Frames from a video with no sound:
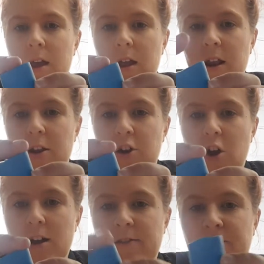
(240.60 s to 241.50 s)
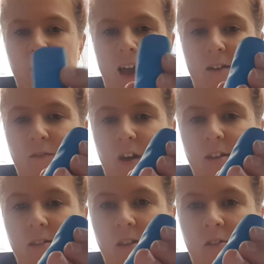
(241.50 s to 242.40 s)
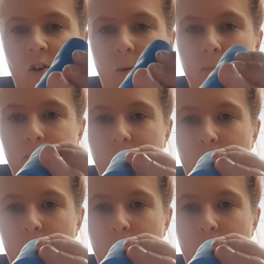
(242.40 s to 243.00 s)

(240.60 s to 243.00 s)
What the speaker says: and a nice flat face at the top